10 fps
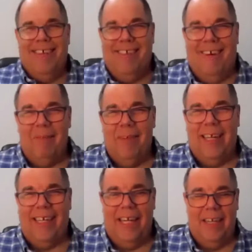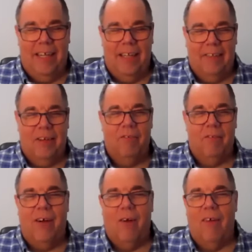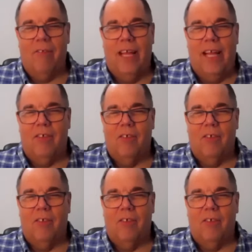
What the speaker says: So I'm going to kind of dovetail off of that,